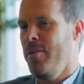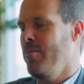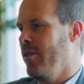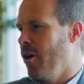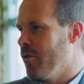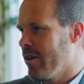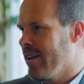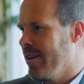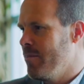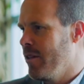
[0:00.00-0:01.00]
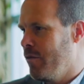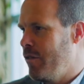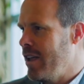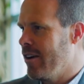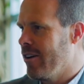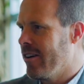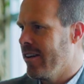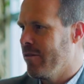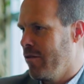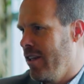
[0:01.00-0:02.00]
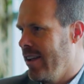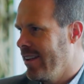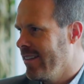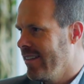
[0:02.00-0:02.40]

people overcome the fear of flying.